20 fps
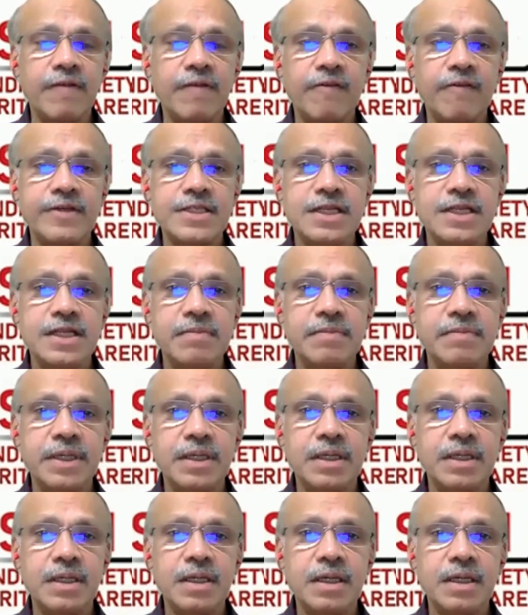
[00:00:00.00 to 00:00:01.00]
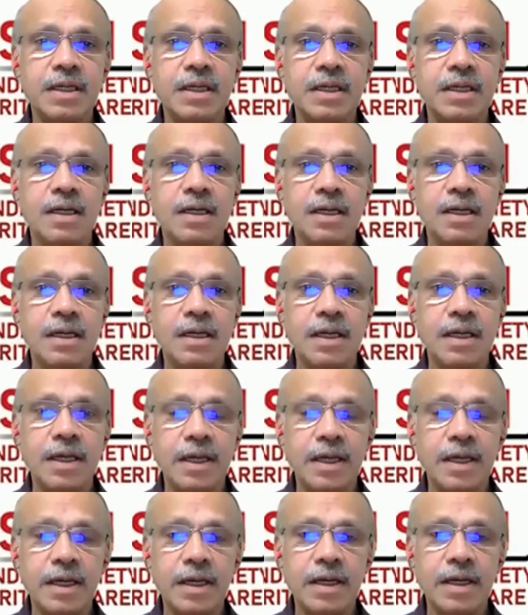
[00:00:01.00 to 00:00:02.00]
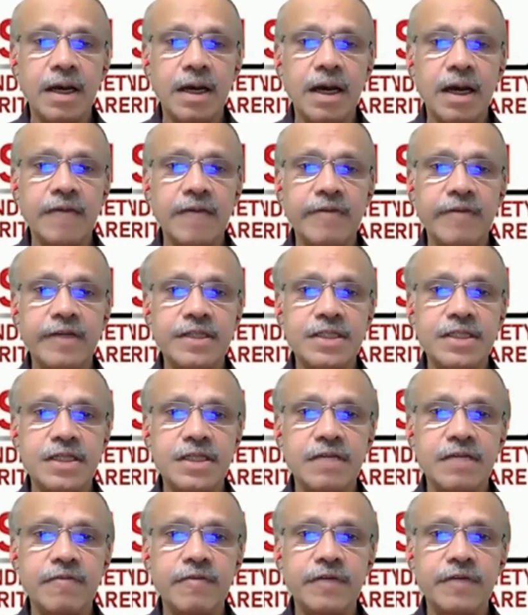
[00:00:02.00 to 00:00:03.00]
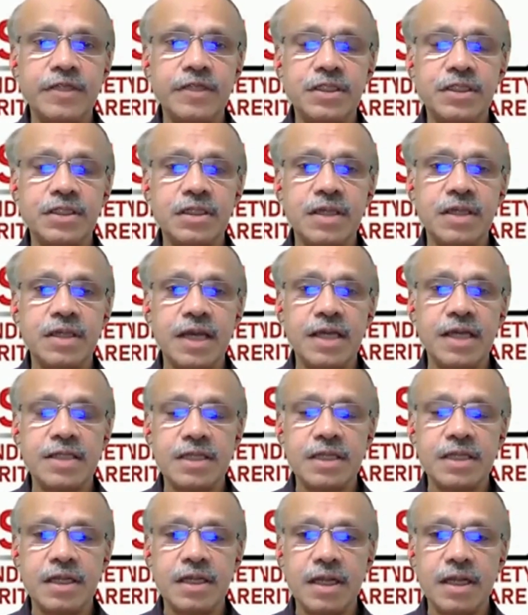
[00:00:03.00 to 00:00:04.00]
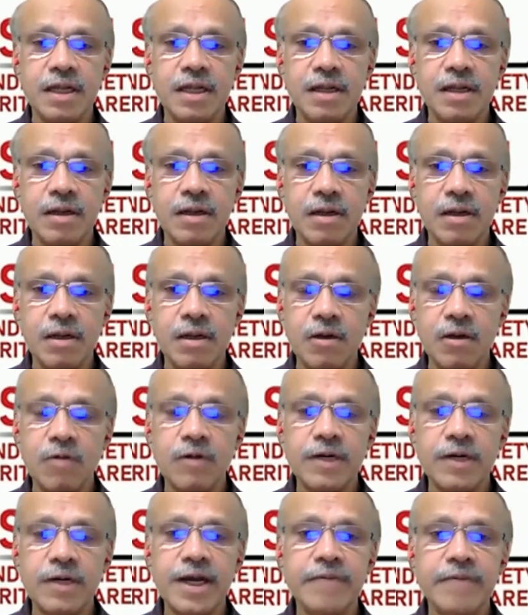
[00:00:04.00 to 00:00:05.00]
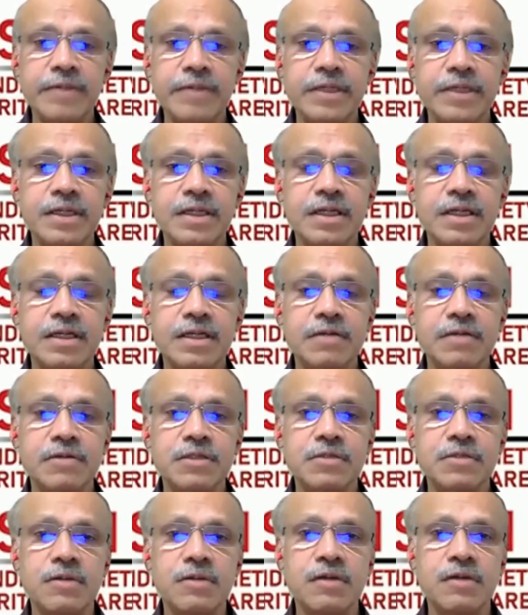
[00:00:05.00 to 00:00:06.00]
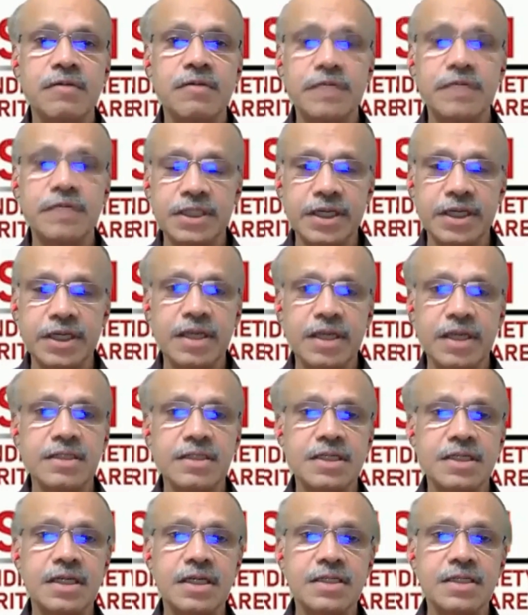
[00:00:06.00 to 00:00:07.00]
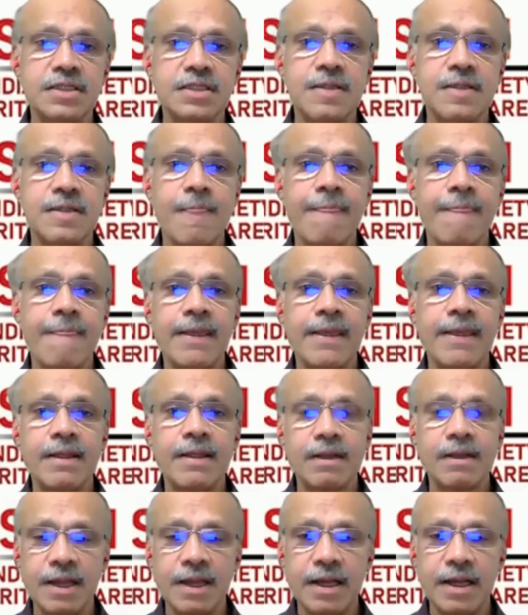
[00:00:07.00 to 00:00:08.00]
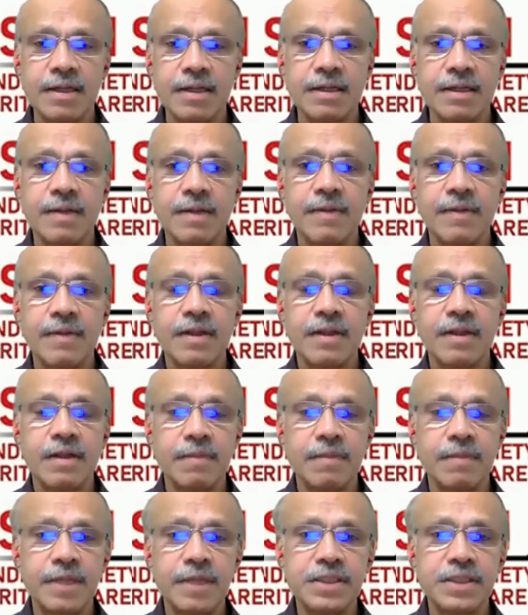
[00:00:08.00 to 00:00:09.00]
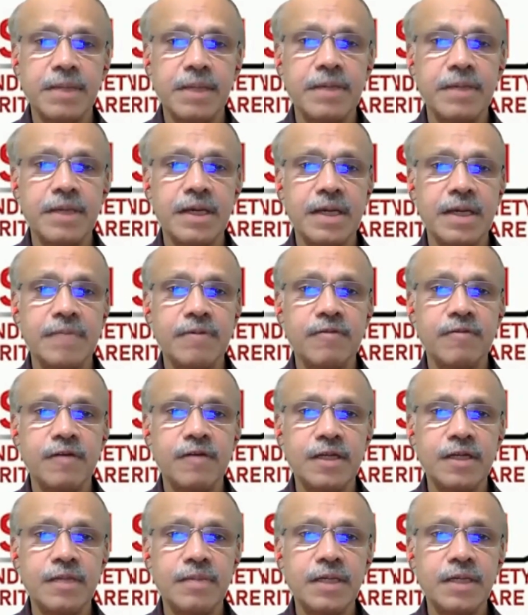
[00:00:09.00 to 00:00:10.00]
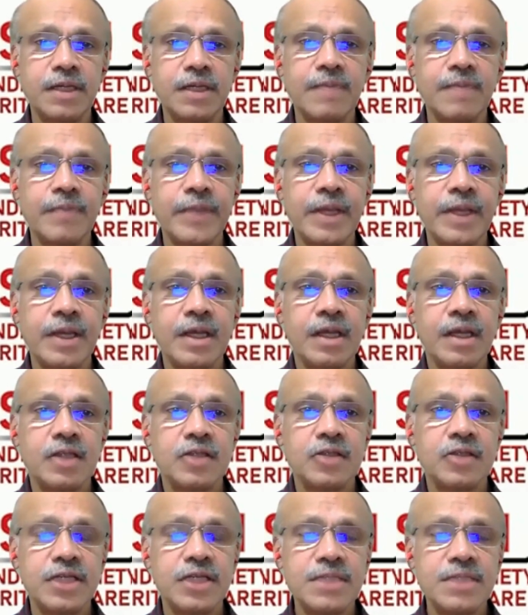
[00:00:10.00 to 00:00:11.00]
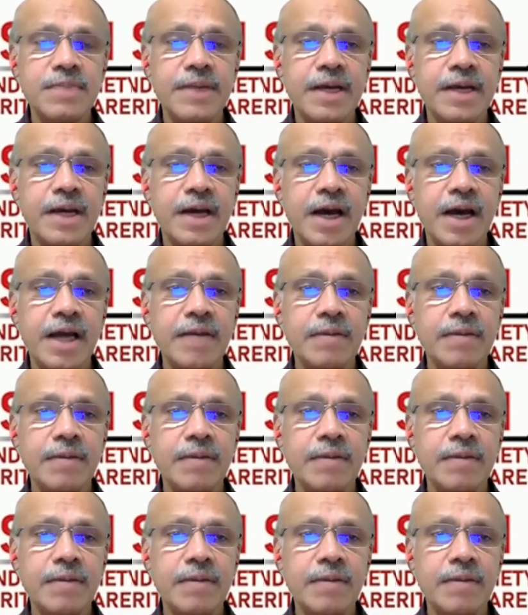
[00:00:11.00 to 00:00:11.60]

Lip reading: obviously be a IVC which has a lower diameter than usual, which again suggests that the patient may be hypovolemic. So just by